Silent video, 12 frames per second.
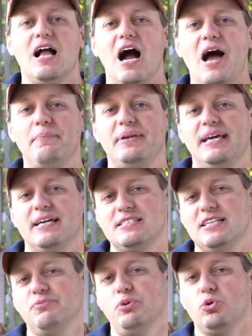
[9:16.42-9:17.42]
I'm
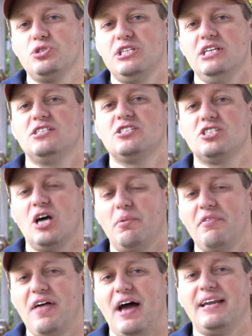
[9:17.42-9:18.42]
guessing you'll see some
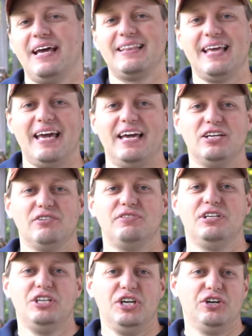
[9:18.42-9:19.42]
of that at the end of
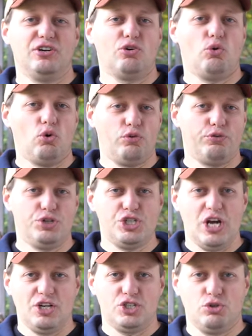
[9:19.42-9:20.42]
the year or for
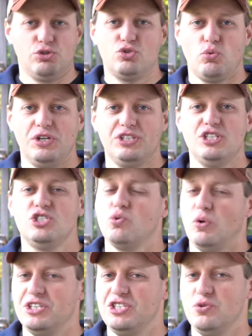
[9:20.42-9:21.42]
SHOT Show
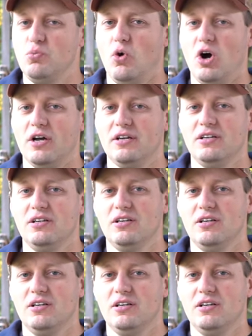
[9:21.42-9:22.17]
2021.